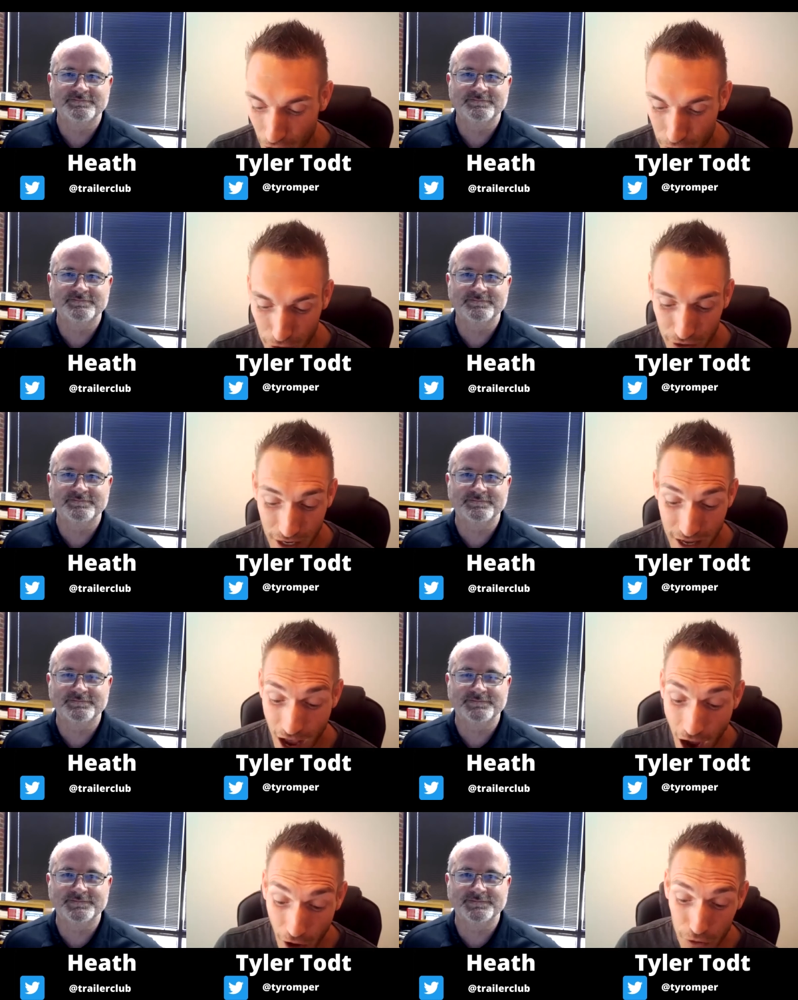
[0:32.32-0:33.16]
Speaker 1: other,
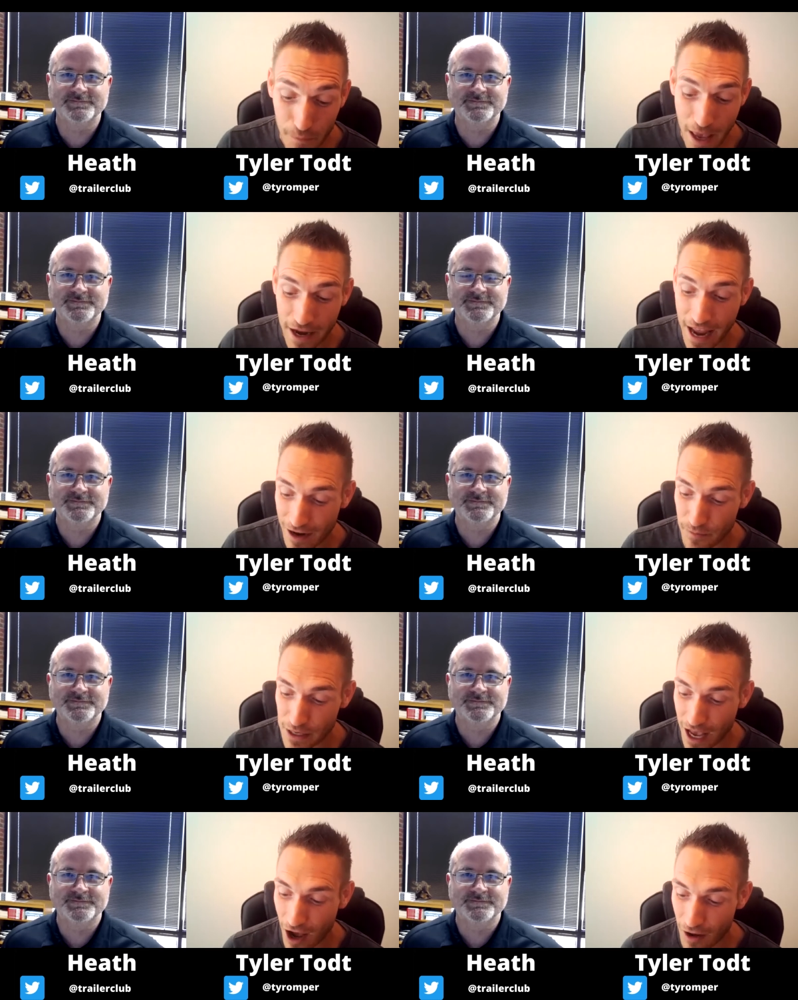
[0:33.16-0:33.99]
other men how to
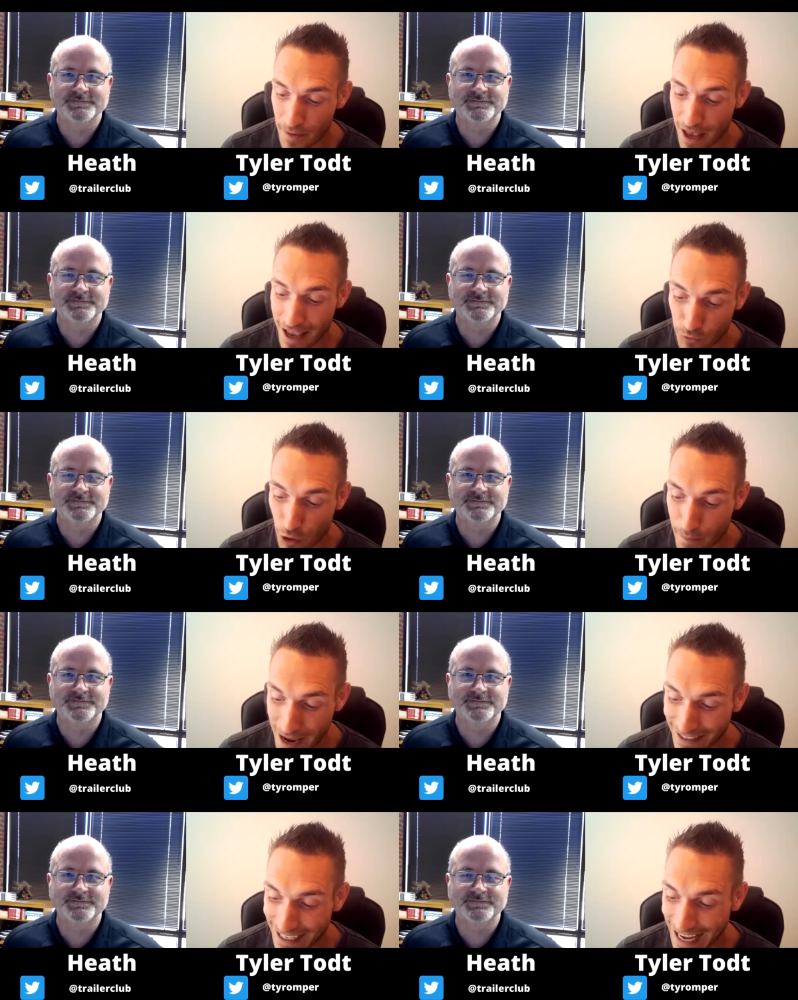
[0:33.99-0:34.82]
become a
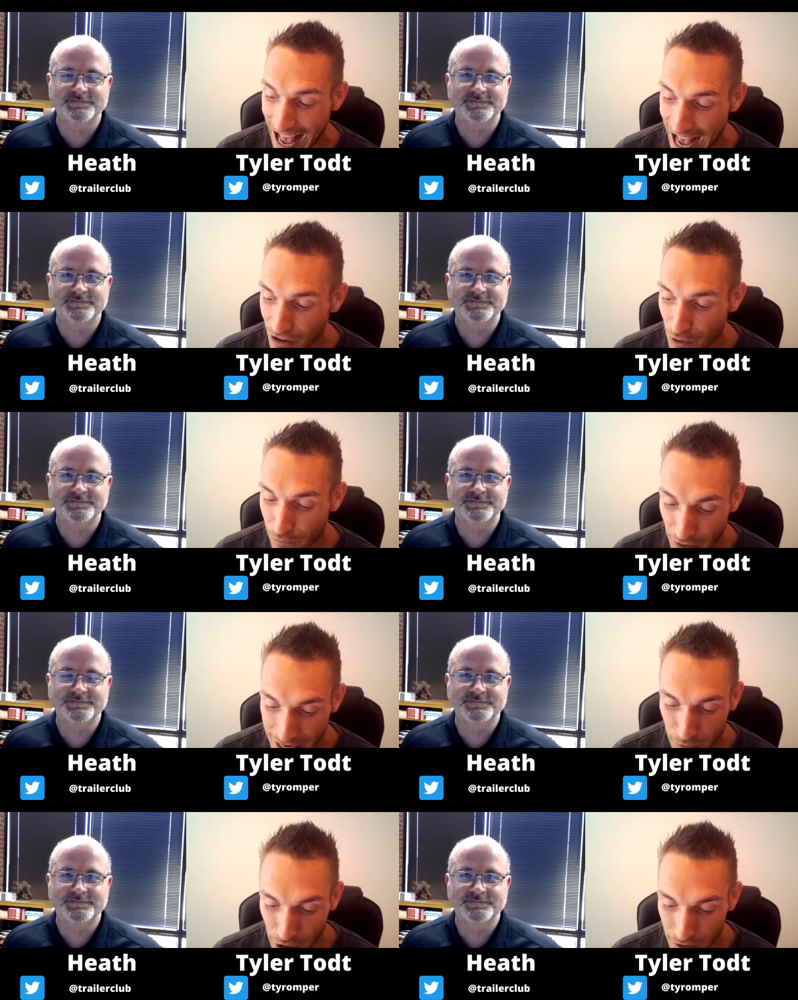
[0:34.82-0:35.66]
romantic Hall of
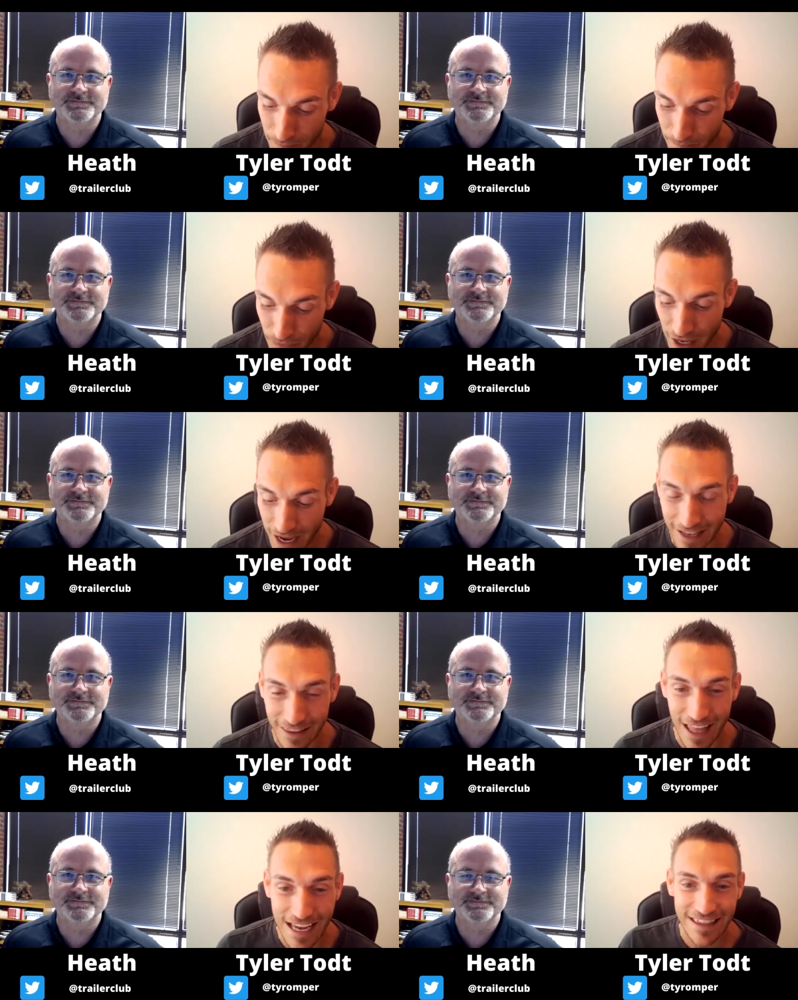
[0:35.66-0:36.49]
Famer
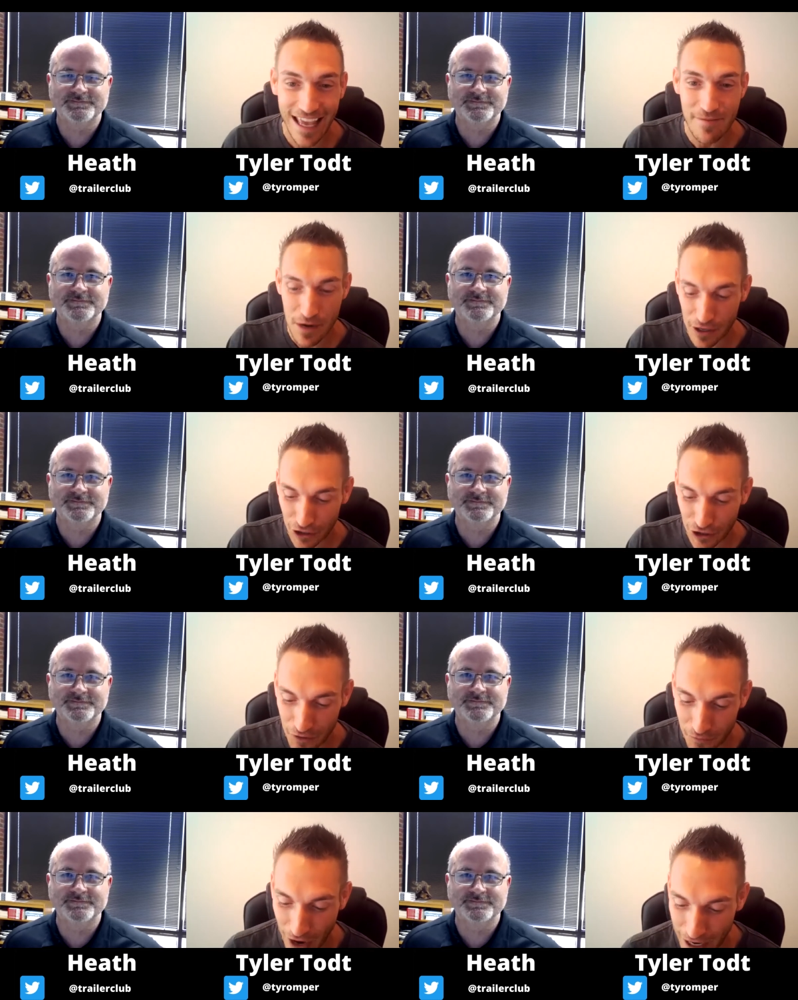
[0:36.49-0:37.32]
and light that marriage
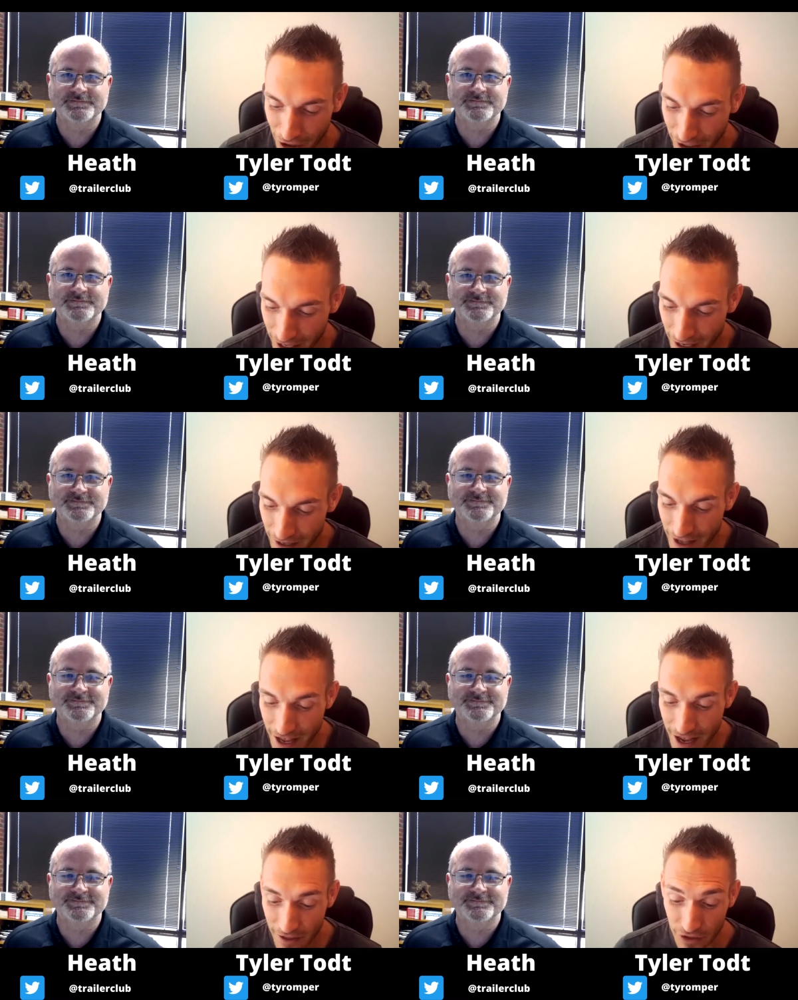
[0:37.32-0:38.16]
on fire again.
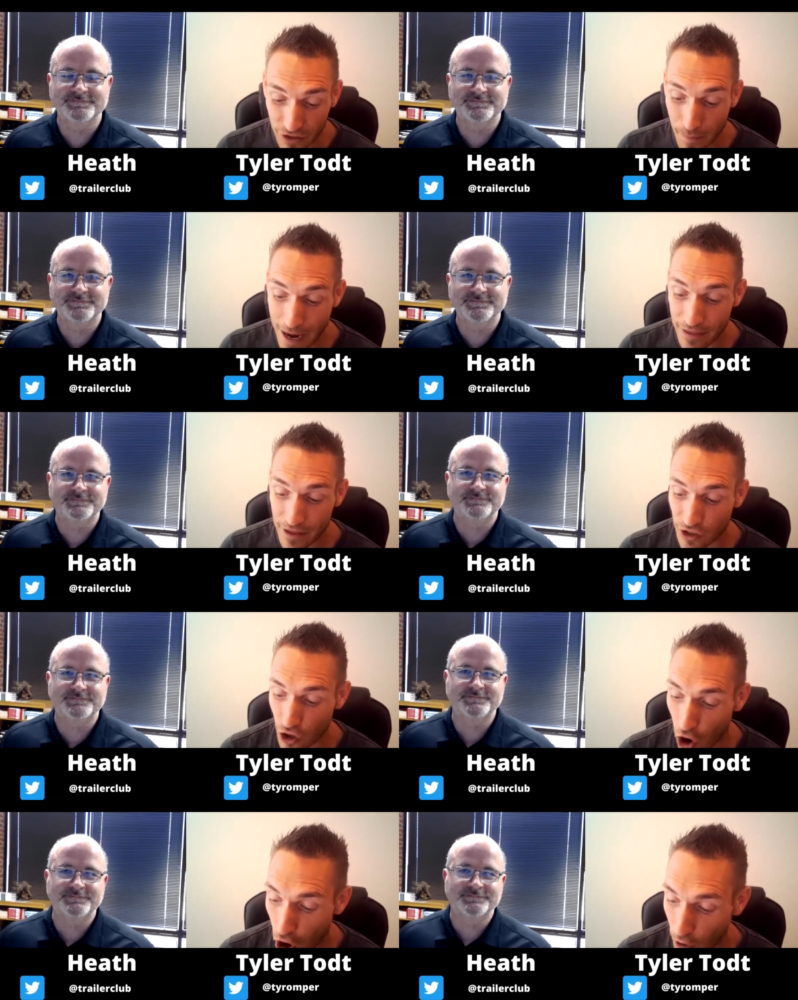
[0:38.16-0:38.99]
This is a man that's
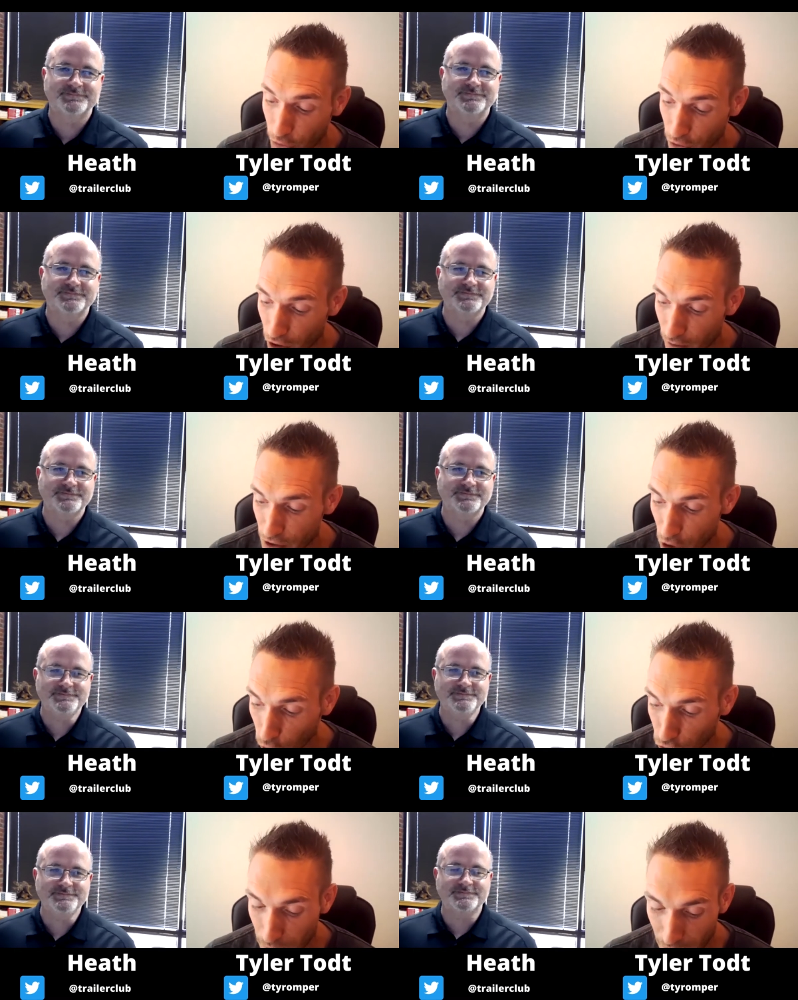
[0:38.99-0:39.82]
the author of the
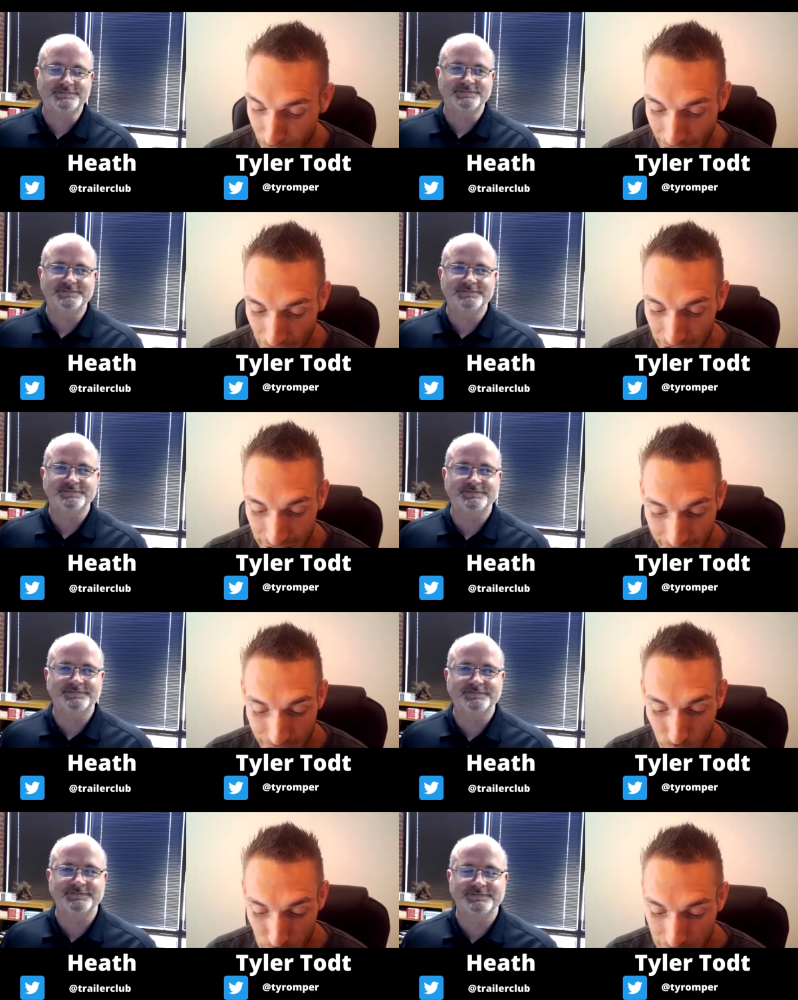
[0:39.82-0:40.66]
Ultimate
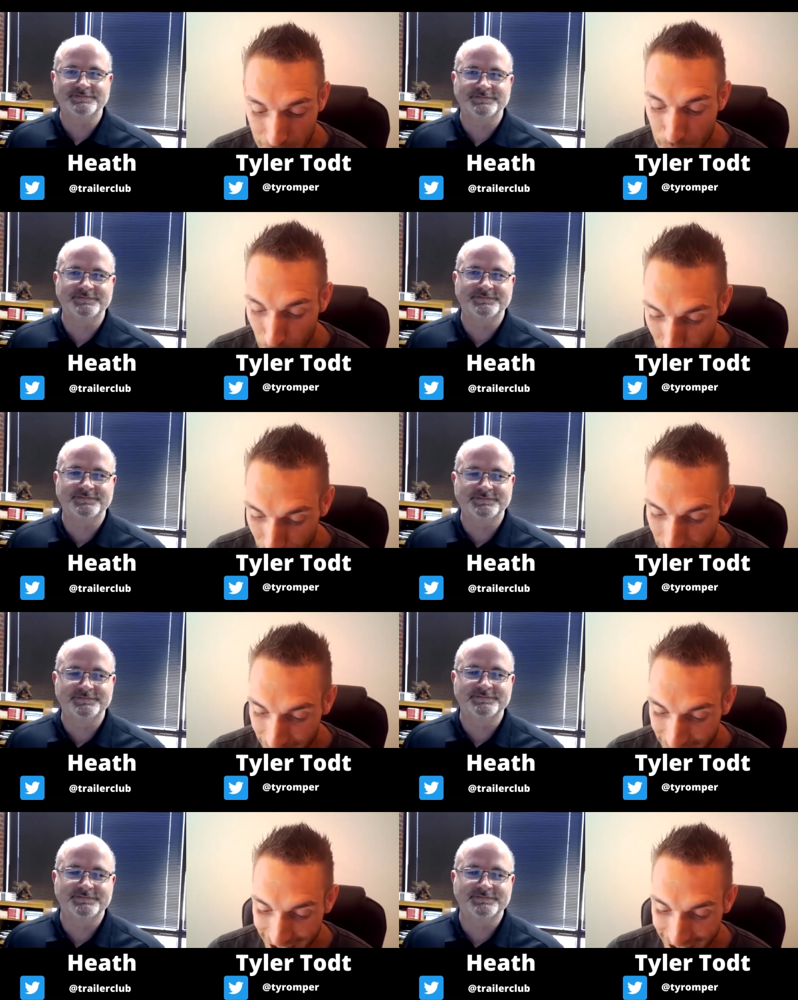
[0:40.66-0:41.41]
Valentine Week book.